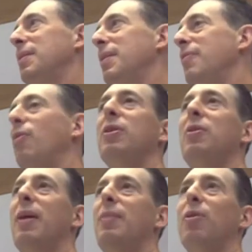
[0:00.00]
if only
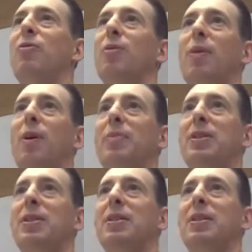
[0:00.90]
you had more football
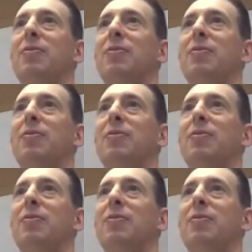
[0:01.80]
pitches,